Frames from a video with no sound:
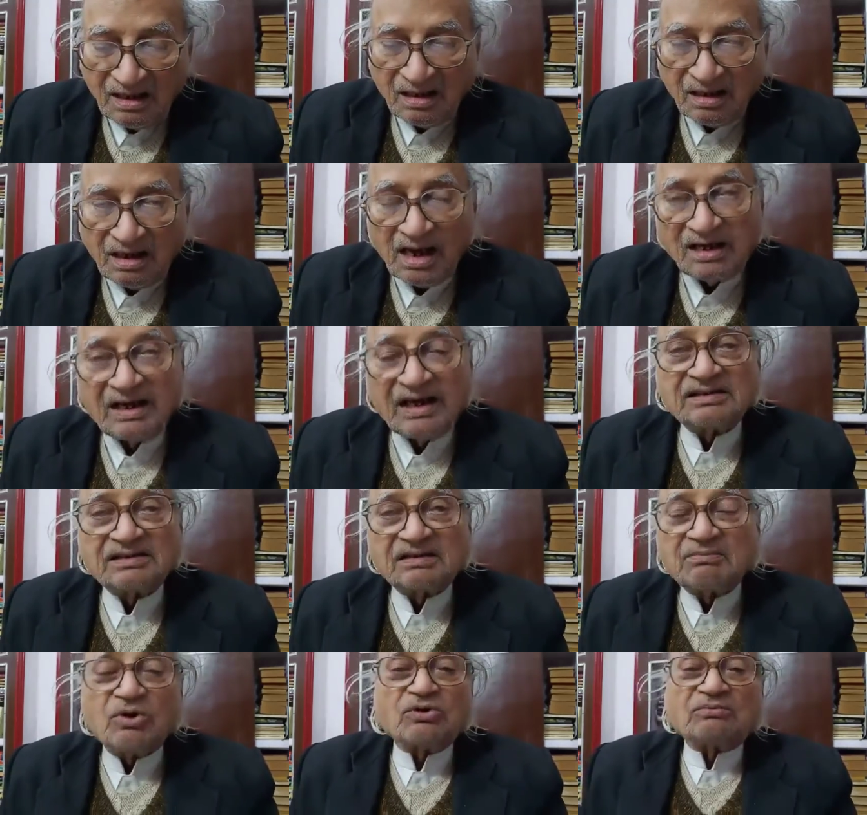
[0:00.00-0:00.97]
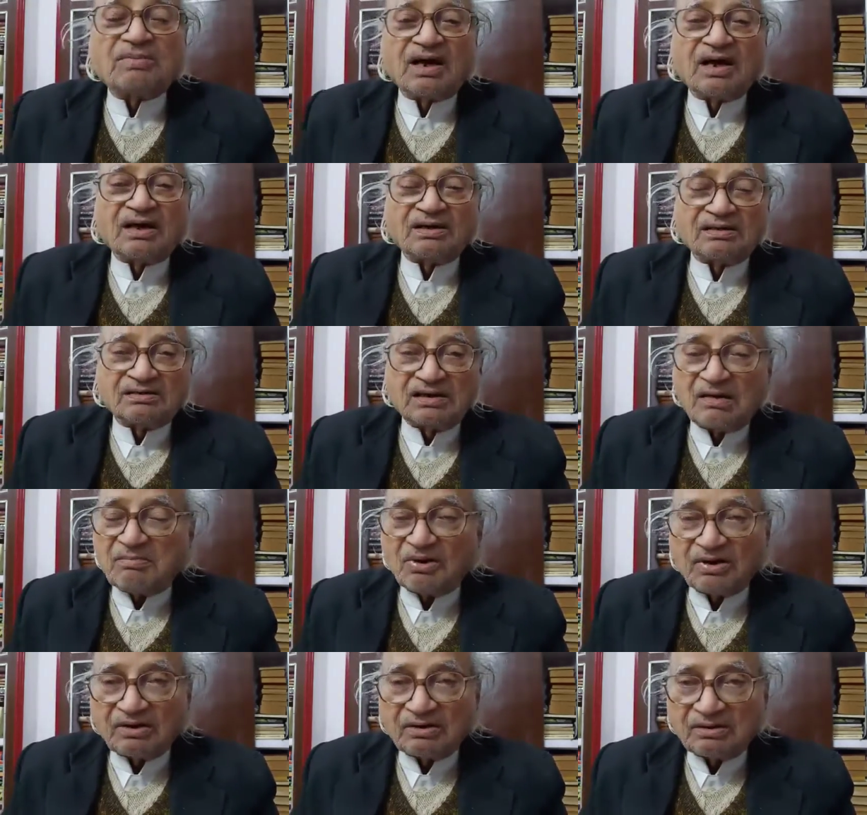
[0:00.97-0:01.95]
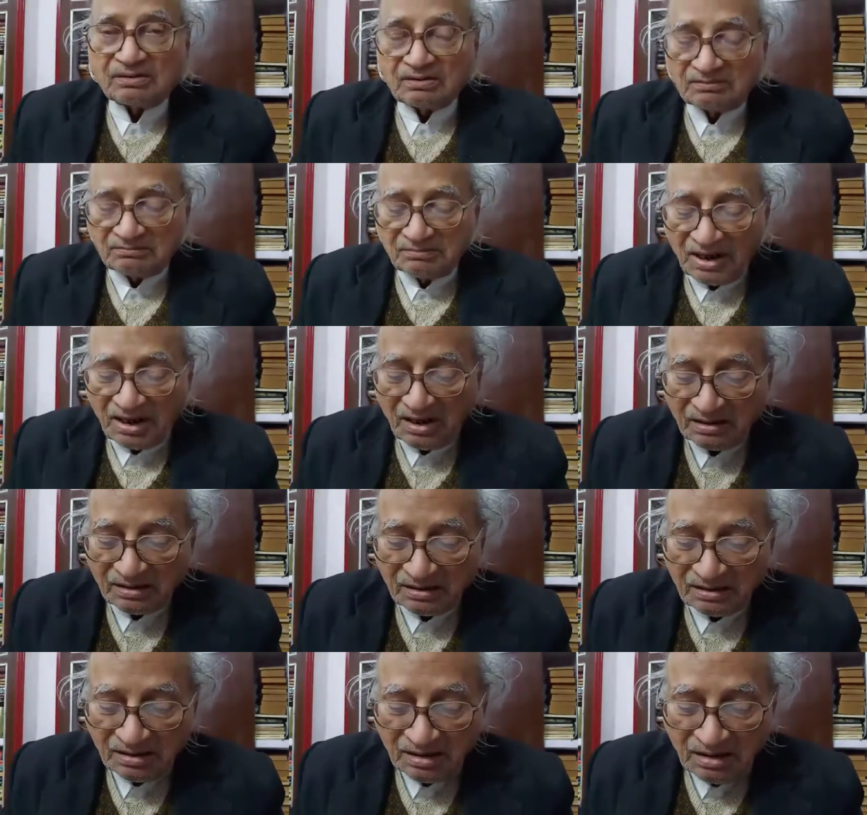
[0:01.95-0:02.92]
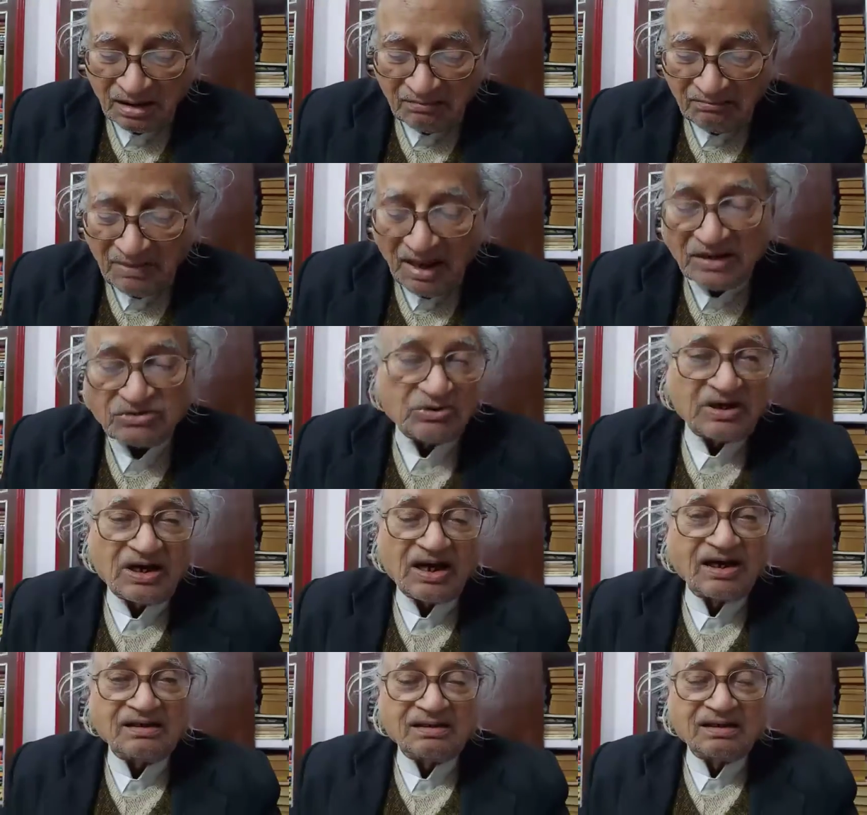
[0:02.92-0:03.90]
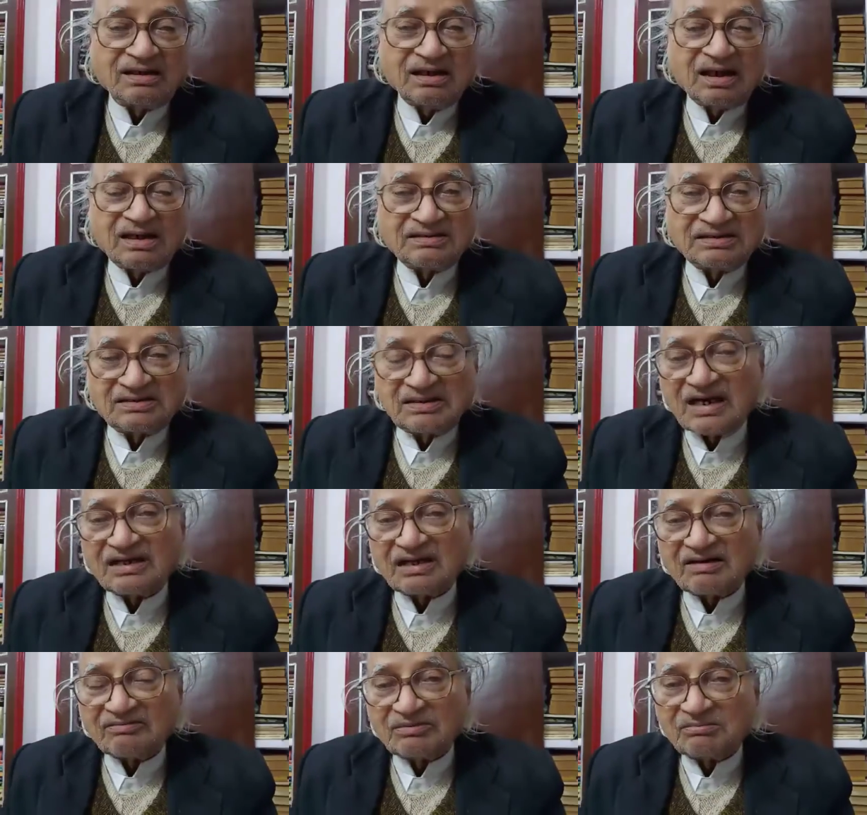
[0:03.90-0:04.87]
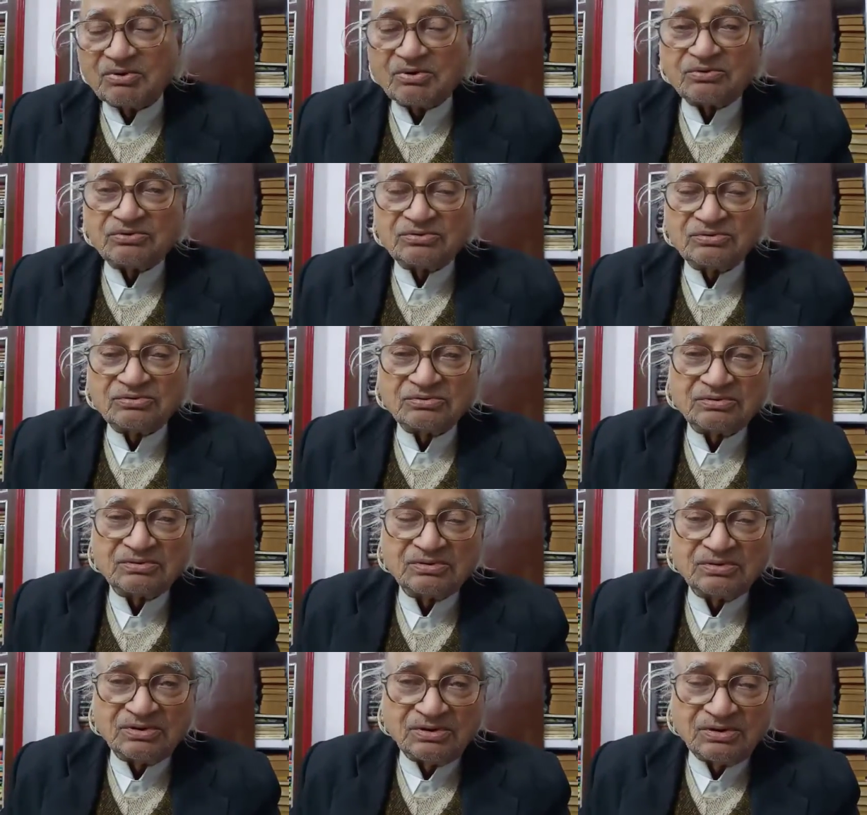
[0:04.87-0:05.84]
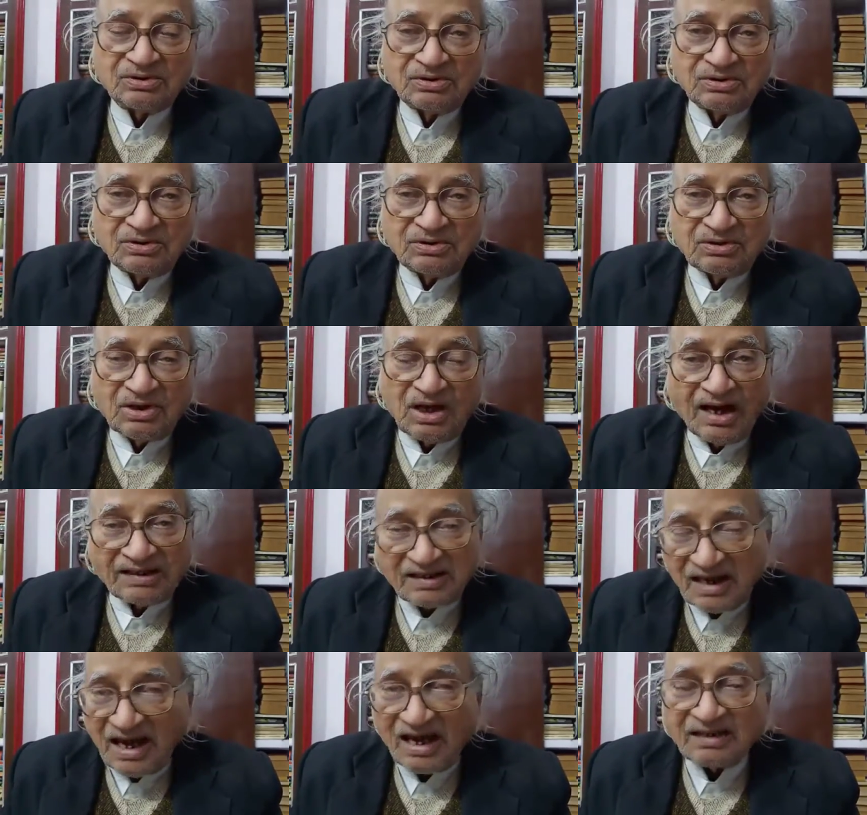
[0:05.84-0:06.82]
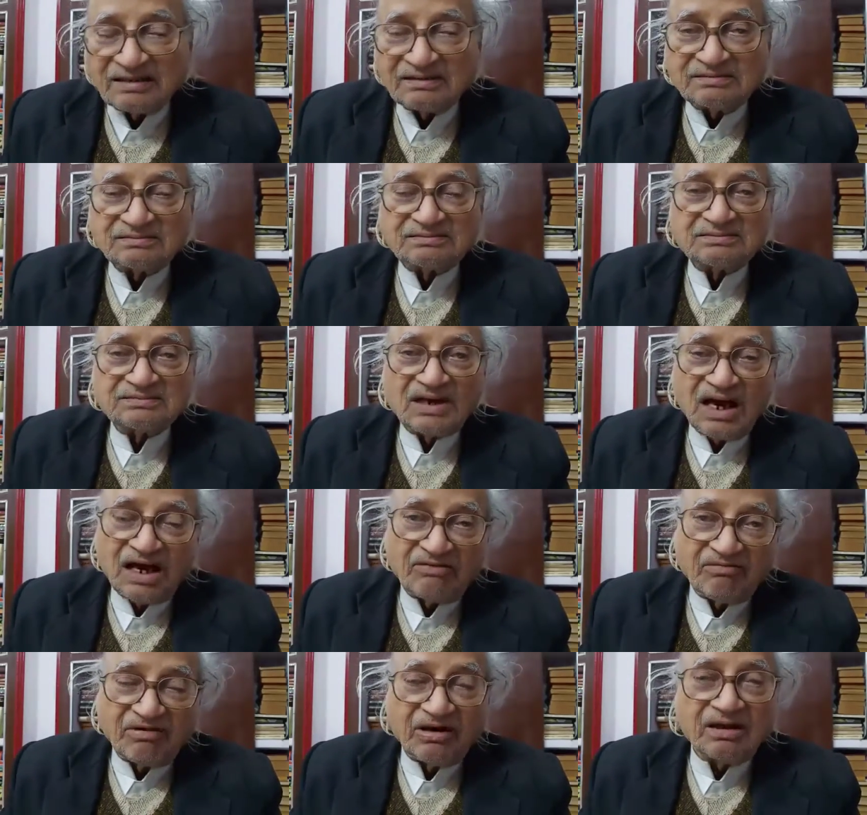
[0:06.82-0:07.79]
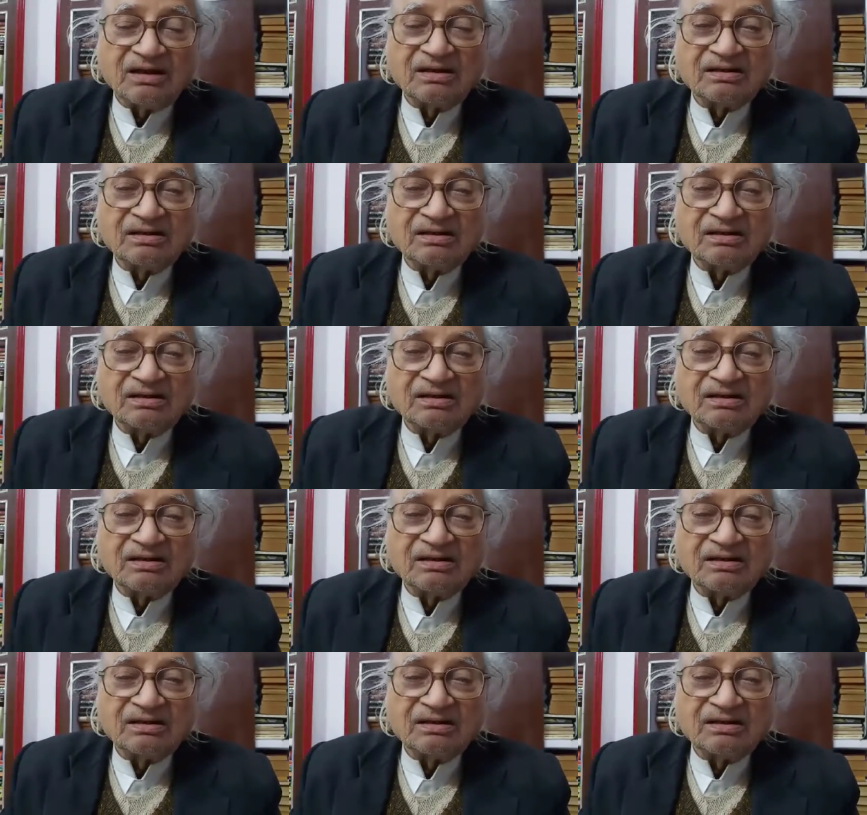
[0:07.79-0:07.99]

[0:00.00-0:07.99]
I read the book by Nepal by Ben Sweetland, and the title of the book, I Can, I Will.